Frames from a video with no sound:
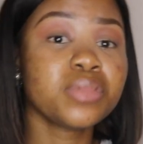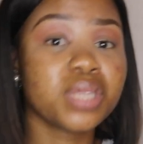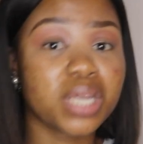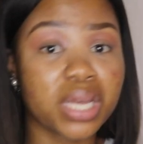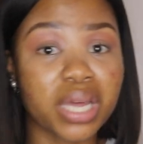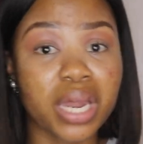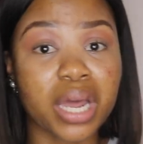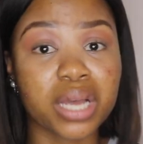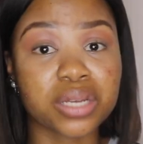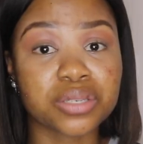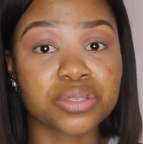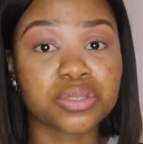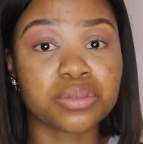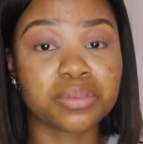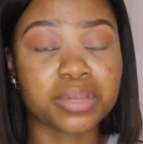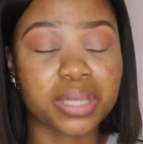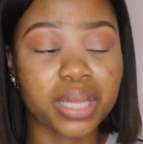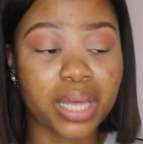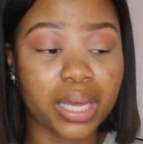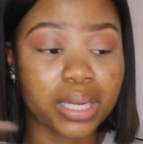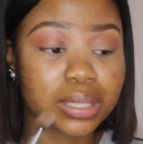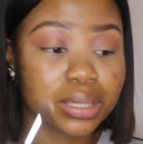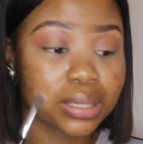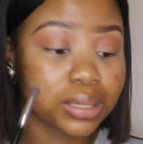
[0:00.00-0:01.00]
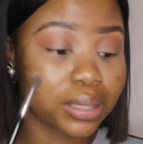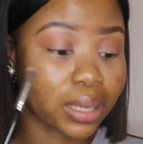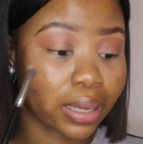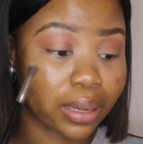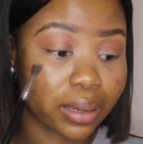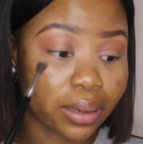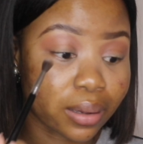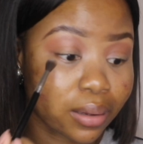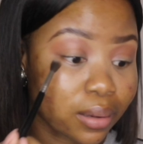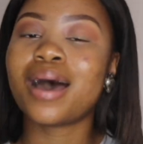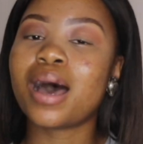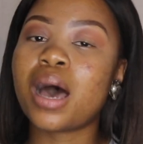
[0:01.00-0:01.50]
has to be that.
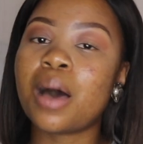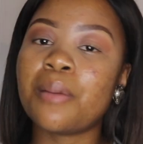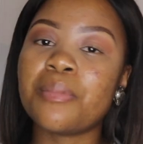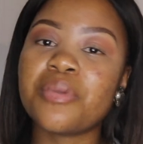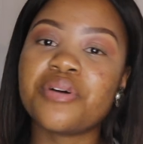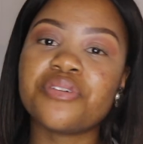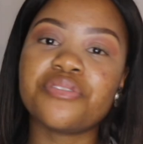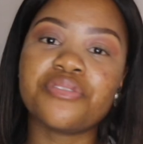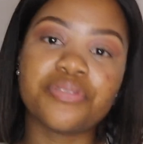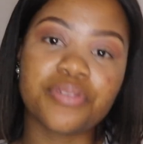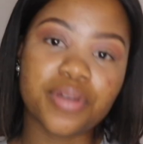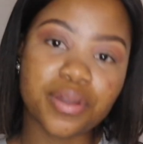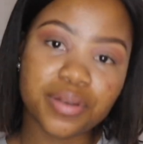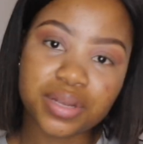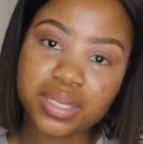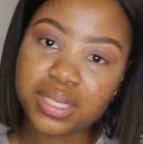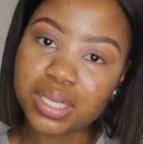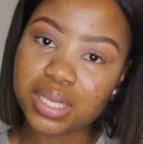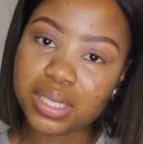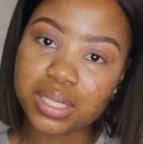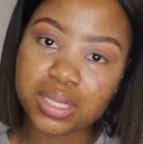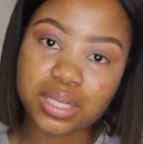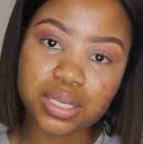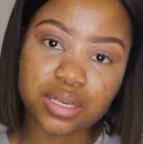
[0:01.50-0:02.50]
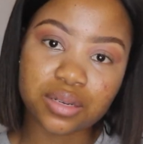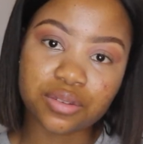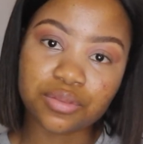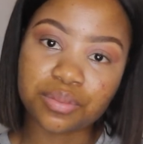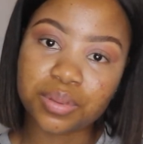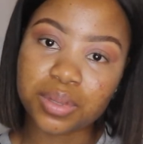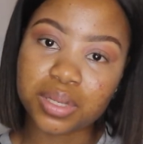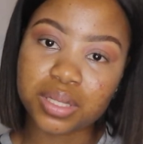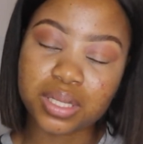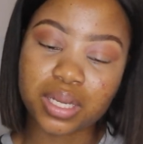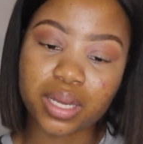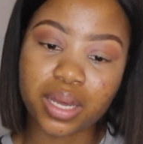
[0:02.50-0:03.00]
I'm a very sensitive
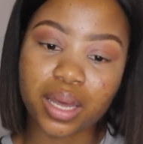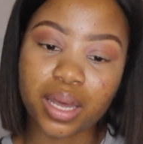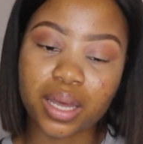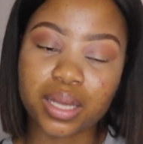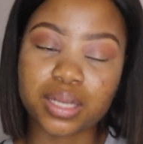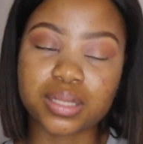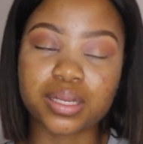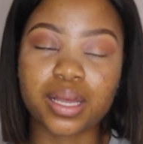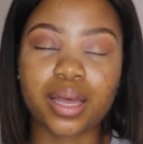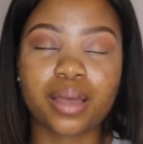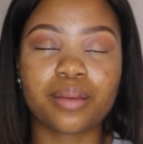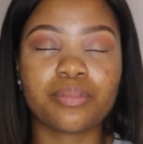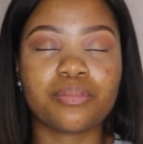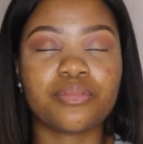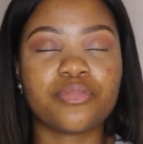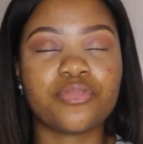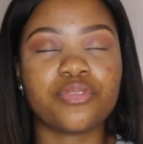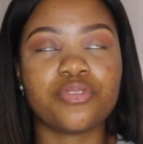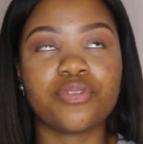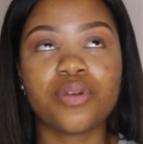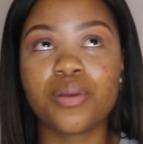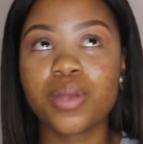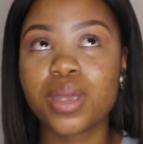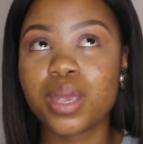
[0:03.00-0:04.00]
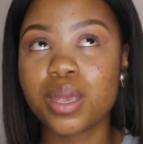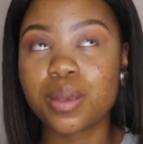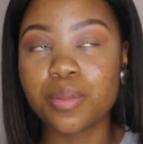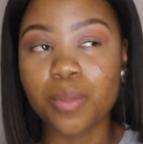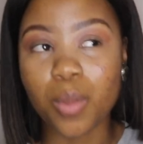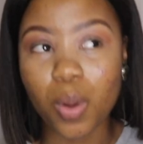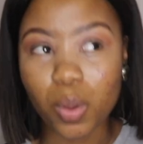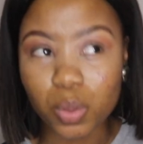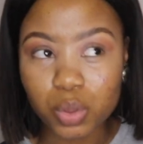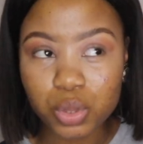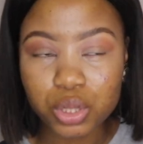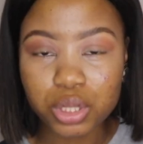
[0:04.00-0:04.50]
person, guys. I'm very
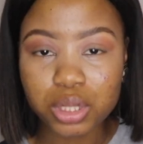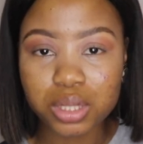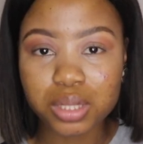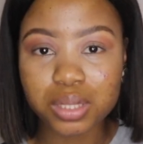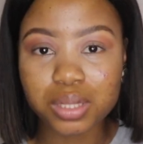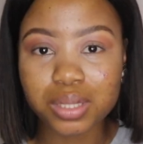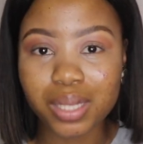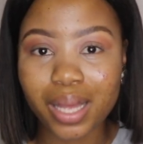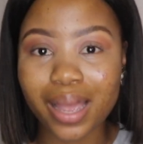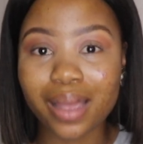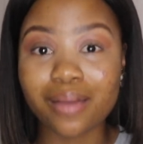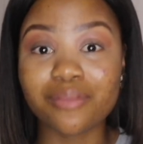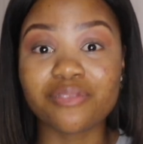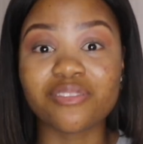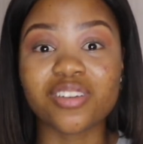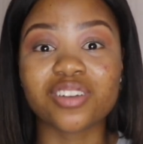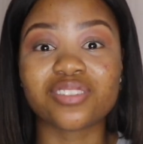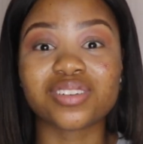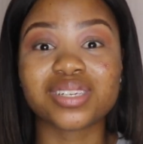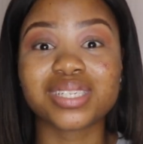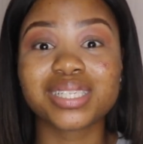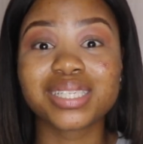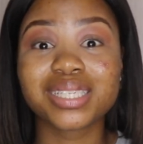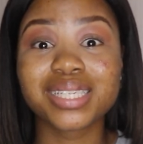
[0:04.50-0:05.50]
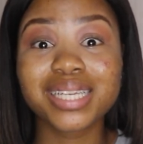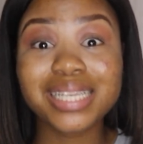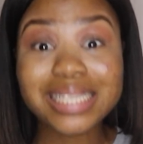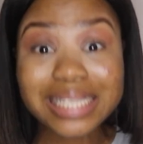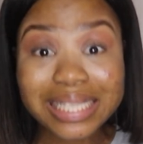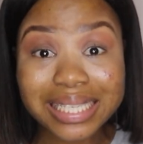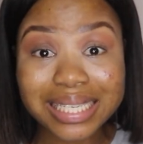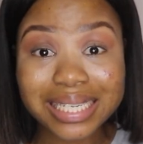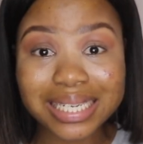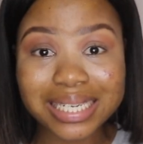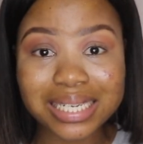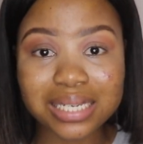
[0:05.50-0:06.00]
emotional. I am very
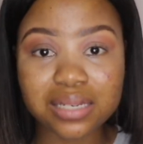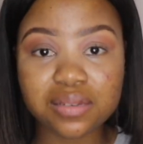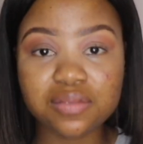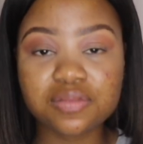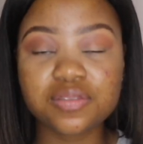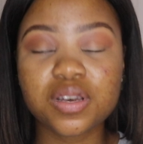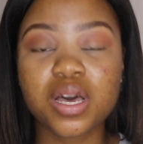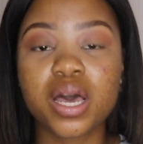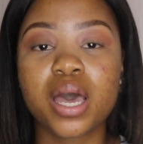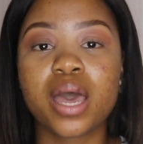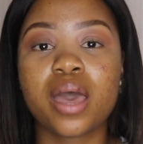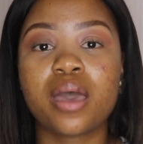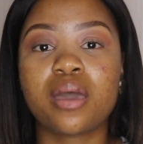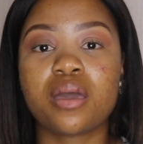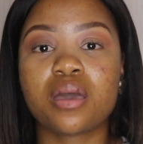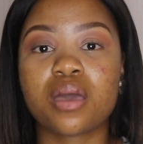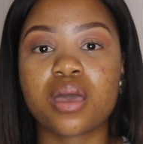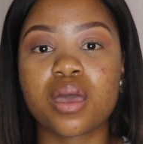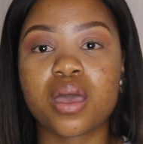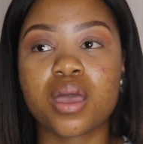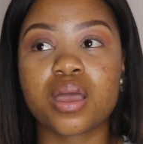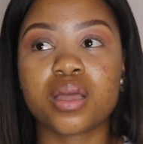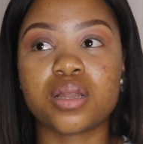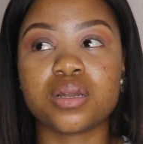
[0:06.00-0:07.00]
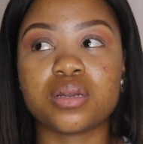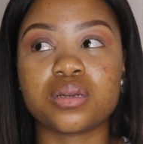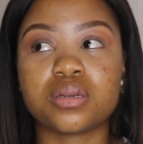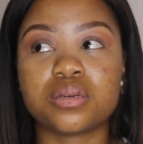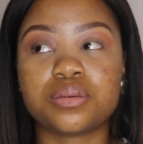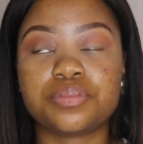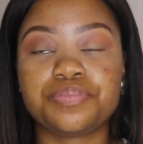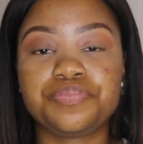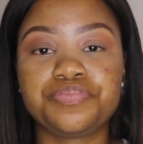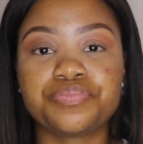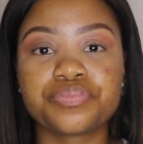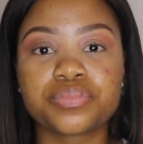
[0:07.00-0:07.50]
sensitive. And
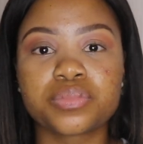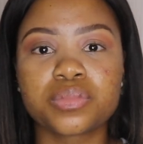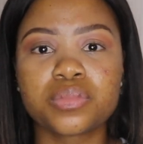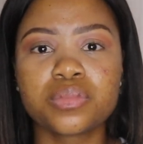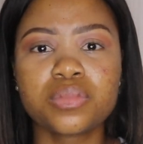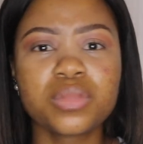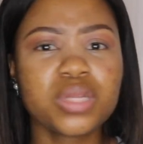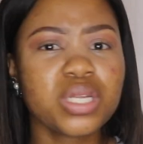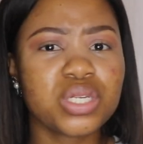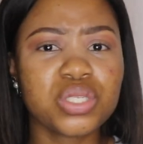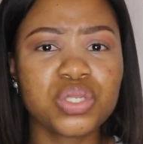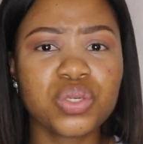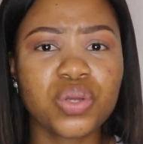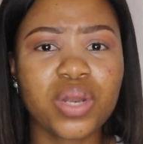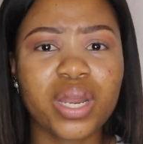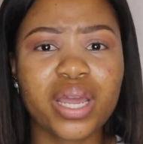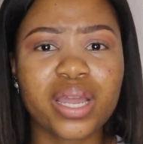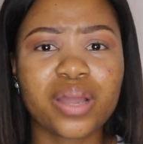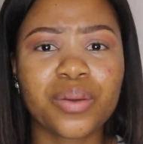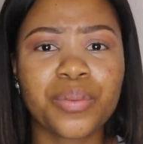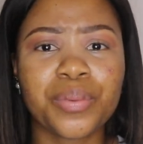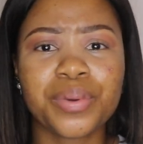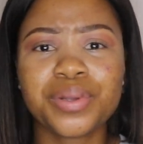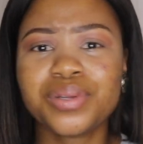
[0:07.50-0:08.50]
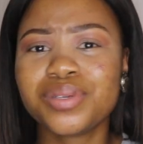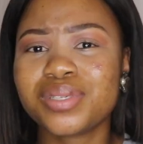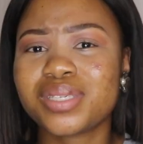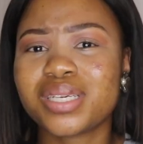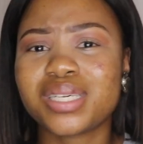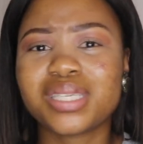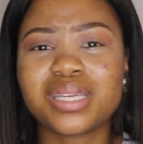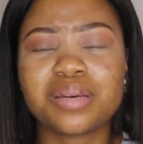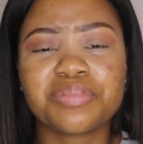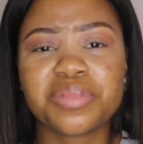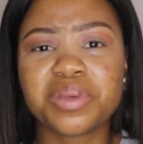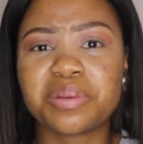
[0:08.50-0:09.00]
so, like, when you say
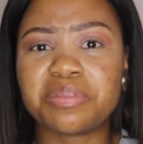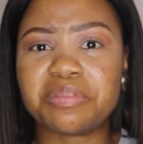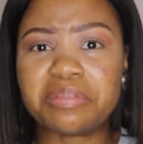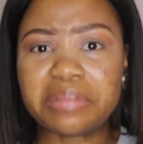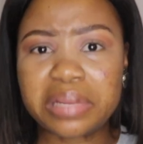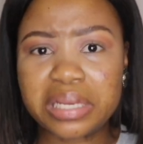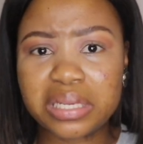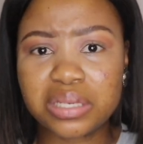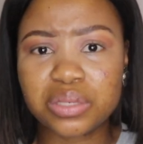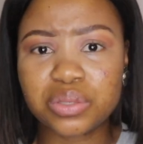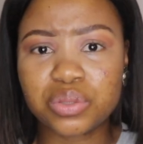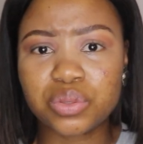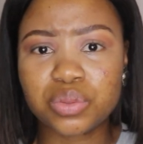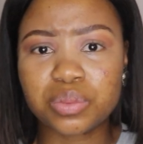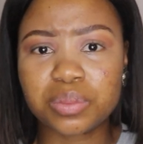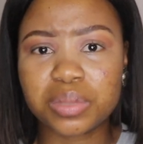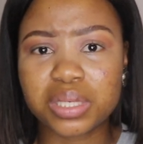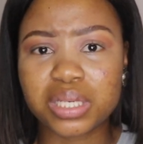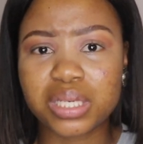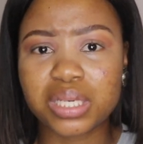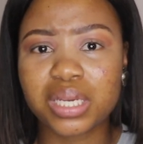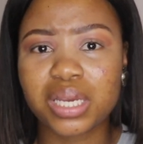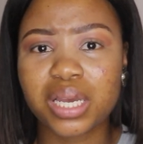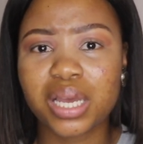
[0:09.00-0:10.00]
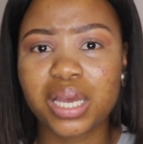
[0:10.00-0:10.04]
something mean to me,